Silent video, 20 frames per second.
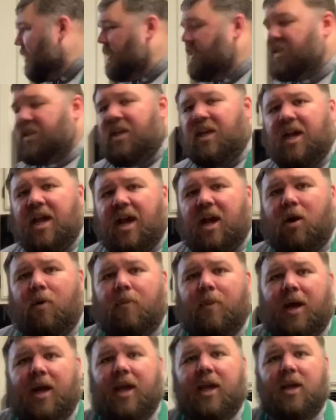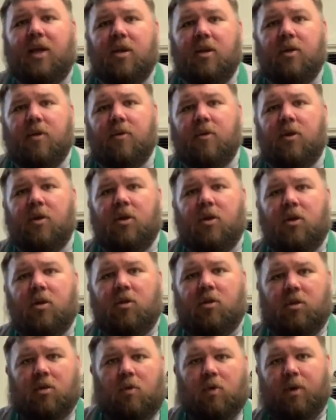see how my
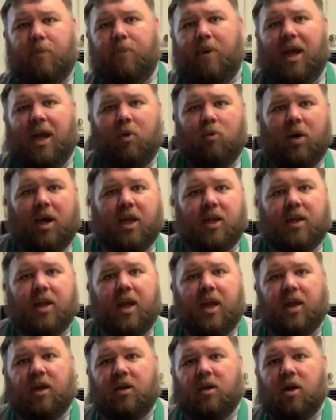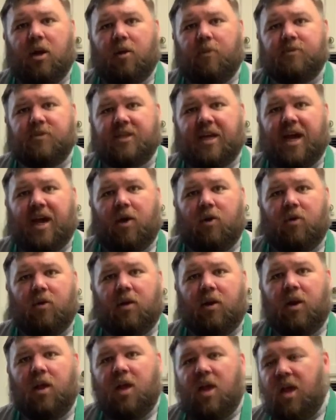do it my way cake comes out.
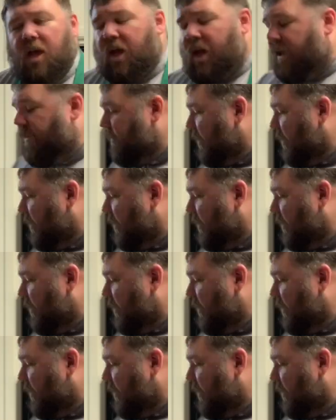And I've